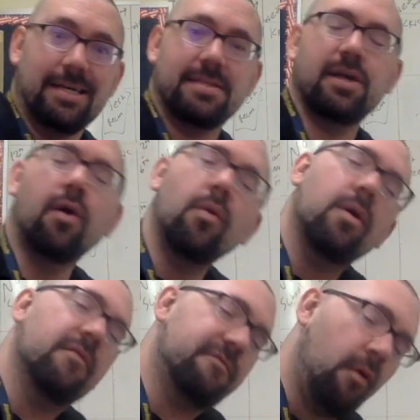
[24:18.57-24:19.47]
So
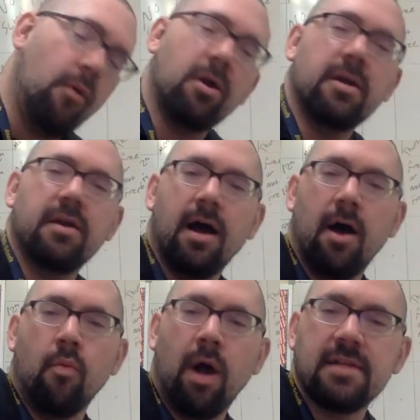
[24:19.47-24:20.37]
Ford
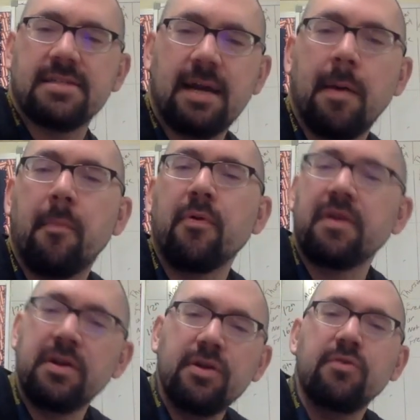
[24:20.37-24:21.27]
wants to come up with
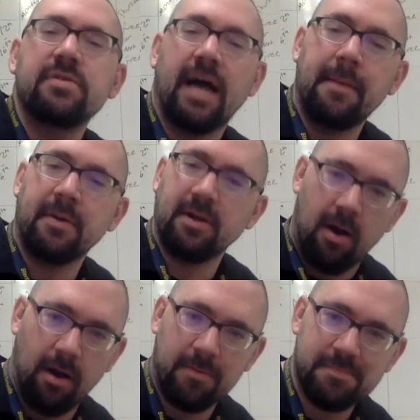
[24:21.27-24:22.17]
a new type of car.